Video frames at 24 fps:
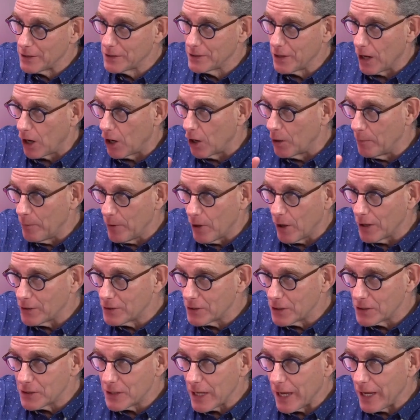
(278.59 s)
dollar bill has
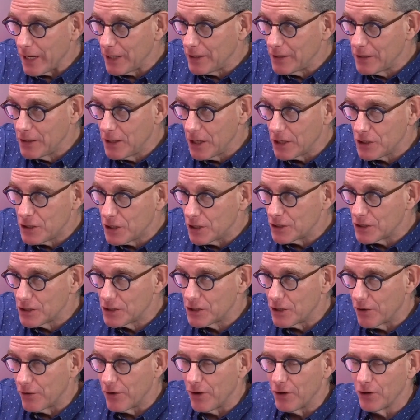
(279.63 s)
this 8-digit
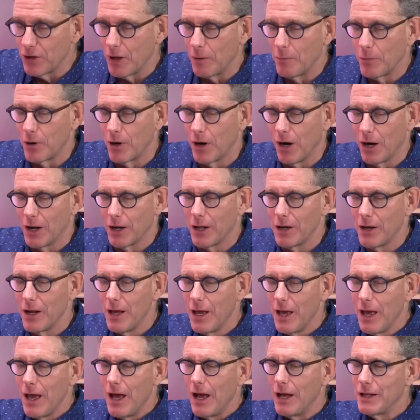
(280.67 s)
serial number on it,
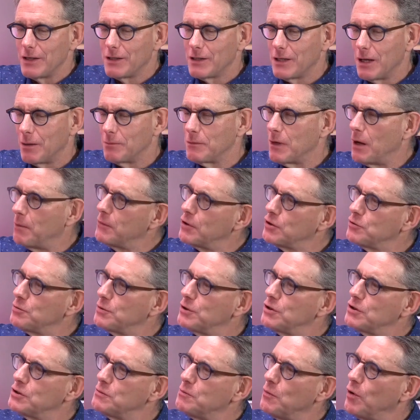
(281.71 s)
and some numbers were
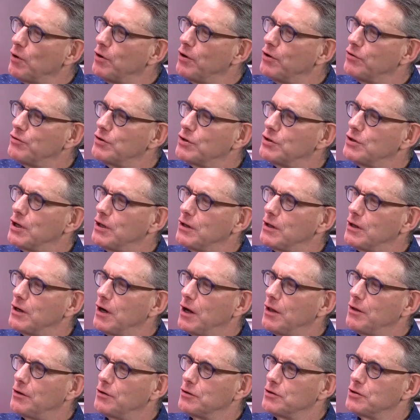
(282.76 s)
just more interesting than
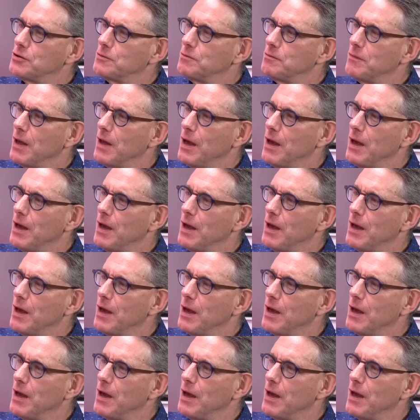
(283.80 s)
others.